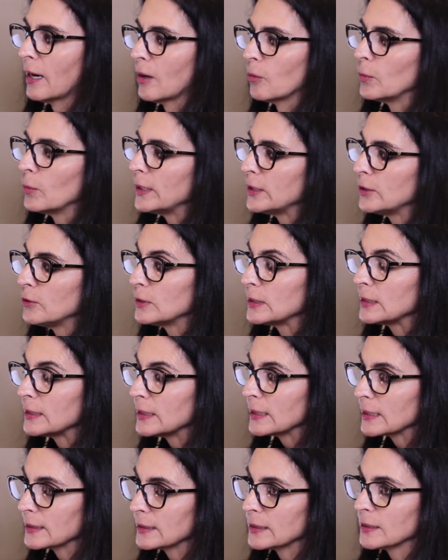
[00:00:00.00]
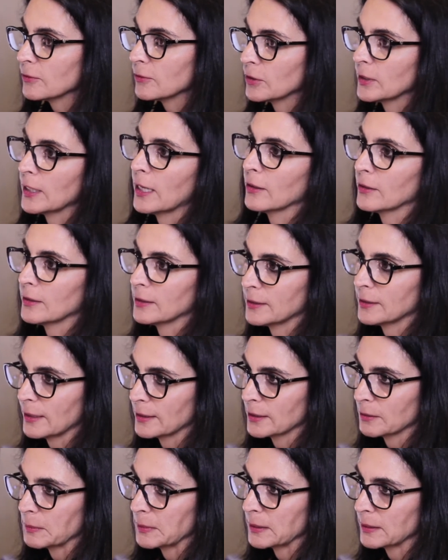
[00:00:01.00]
We do 6 different health
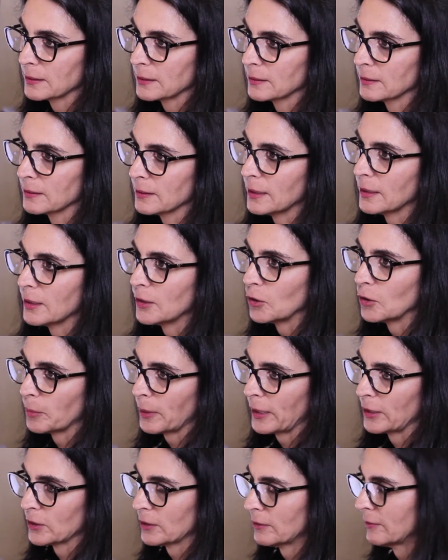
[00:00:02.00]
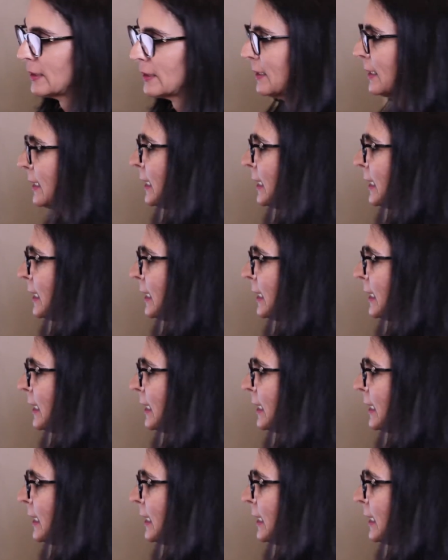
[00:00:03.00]
assessments in a new patient visit.